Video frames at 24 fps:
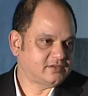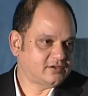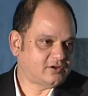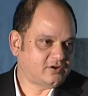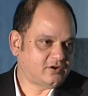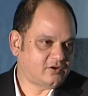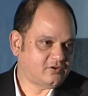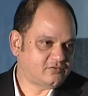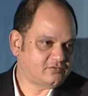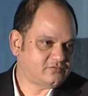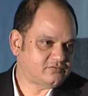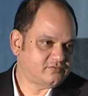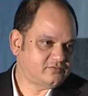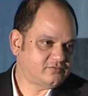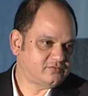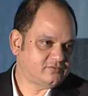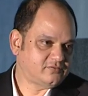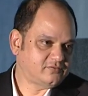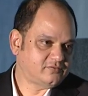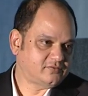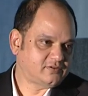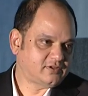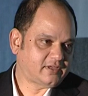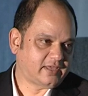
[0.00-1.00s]
of
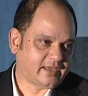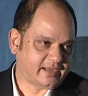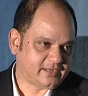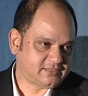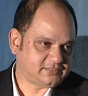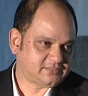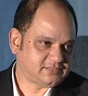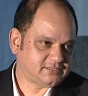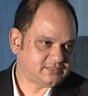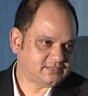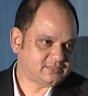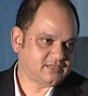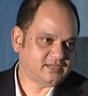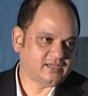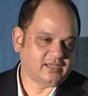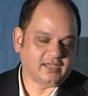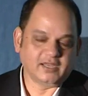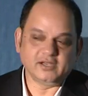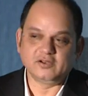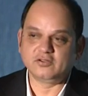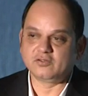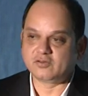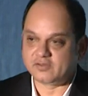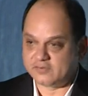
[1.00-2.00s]
cash
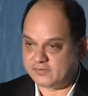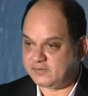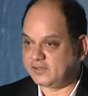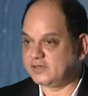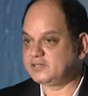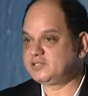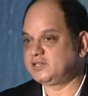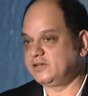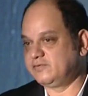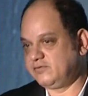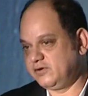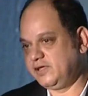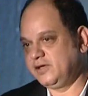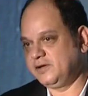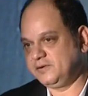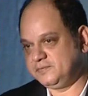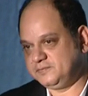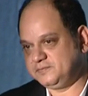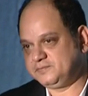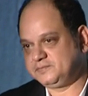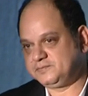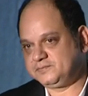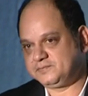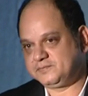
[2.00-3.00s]
into research every year,
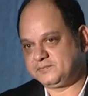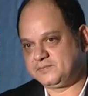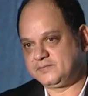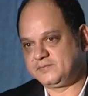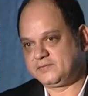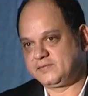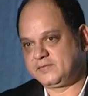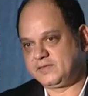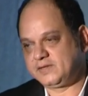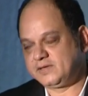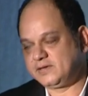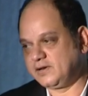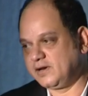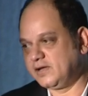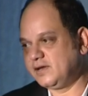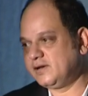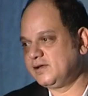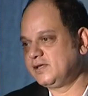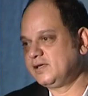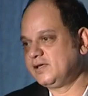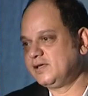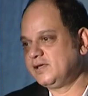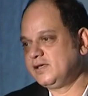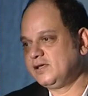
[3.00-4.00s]
right?
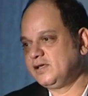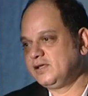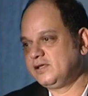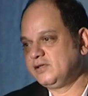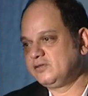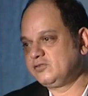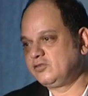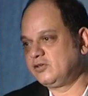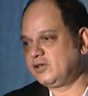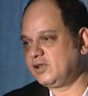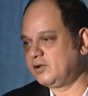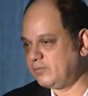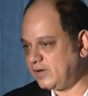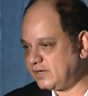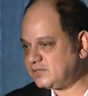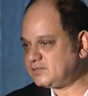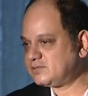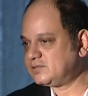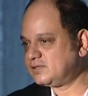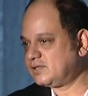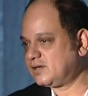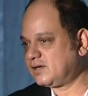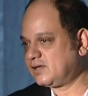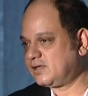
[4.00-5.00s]
So you can
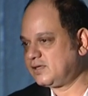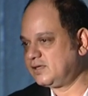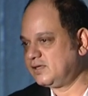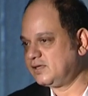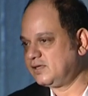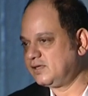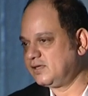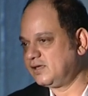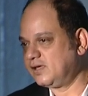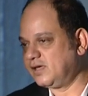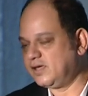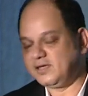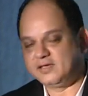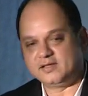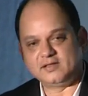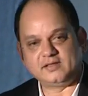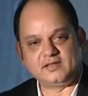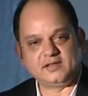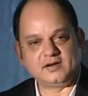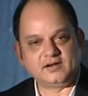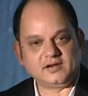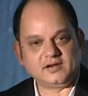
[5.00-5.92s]
imagine the